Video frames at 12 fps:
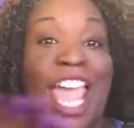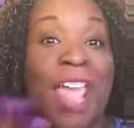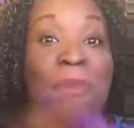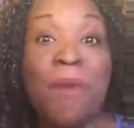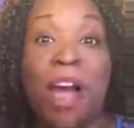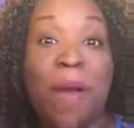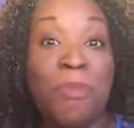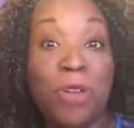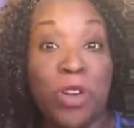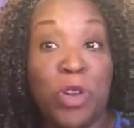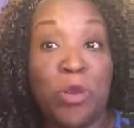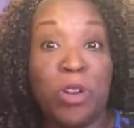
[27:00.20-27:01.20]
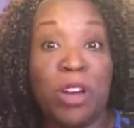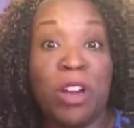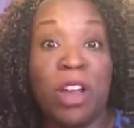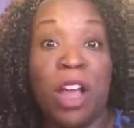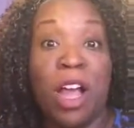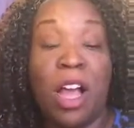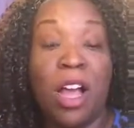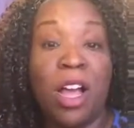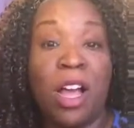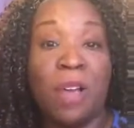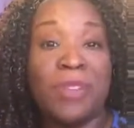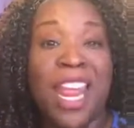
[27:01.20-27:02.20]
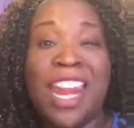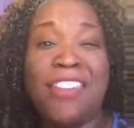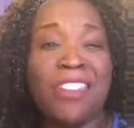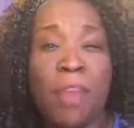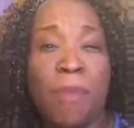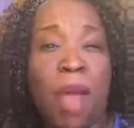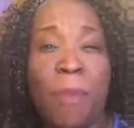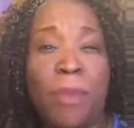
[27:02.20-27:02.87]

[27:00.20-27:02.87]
mompreneur, not necessarily a